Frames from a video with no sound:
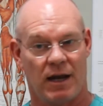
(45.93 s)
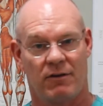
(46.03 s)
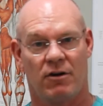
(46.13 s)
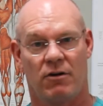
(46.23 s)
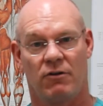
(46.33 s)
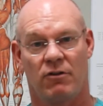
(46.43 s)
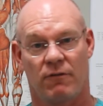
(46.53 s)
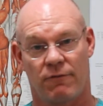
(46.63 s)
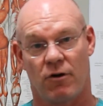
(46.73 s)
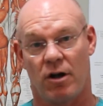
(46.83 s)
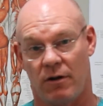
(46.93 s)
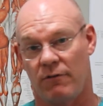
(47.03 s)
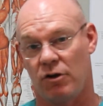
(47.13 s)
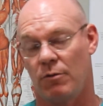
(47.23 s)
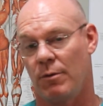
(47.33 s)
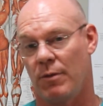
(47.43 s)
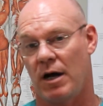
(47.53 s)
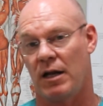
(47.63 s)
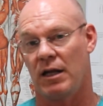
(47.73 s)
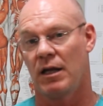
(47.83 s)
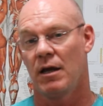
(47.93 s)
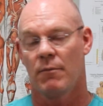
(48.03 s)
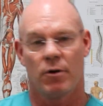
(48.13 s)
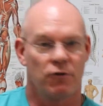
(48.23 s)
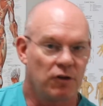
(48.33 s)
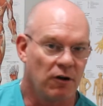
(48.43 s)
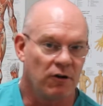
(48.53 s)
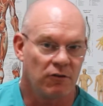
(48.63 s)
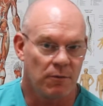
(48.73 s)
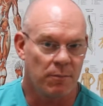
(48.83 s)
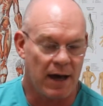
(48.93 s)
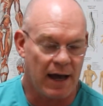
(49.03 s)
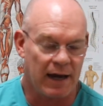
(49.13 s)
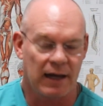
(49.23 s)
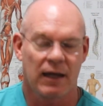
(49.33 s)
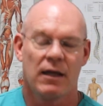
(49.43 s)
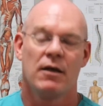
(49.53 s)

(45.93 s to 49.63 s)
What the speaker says: Anterior is in the front of the human body, posterior is the back.